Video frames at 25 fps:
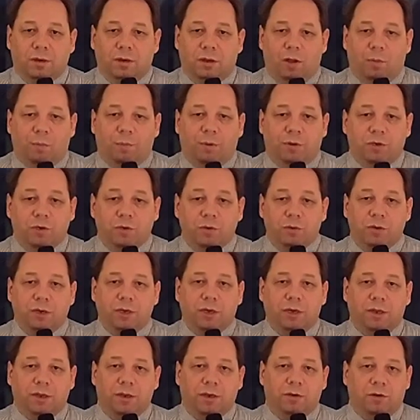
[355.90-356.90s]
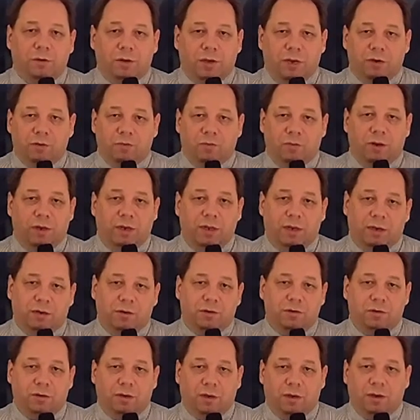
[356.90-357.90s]
the opportunity to get really
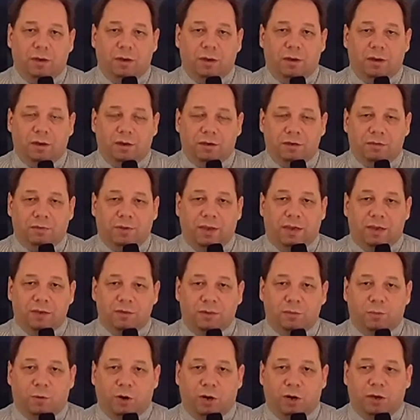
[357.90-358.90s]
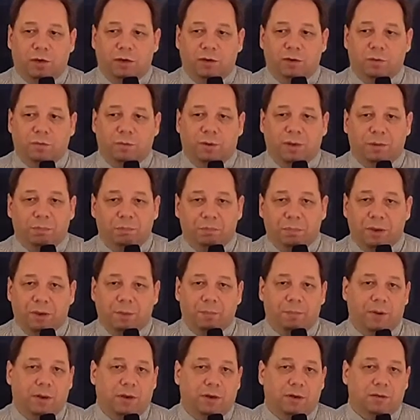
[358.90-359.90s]
into the Las Vegas market to make
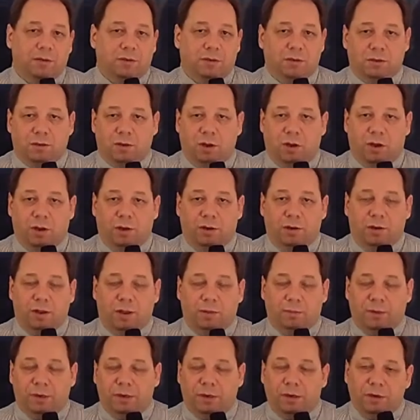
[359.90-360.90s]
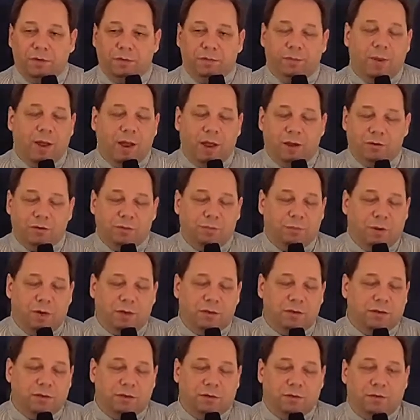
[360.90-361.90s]
big bucks is gone. I mean, even house
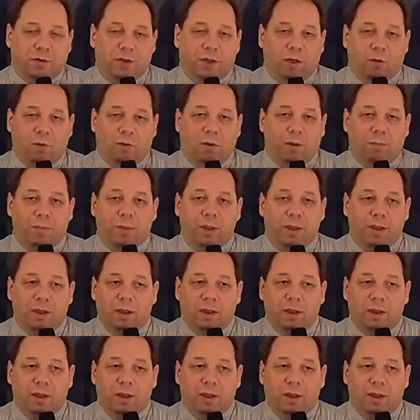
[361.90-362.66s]
prices, if they go up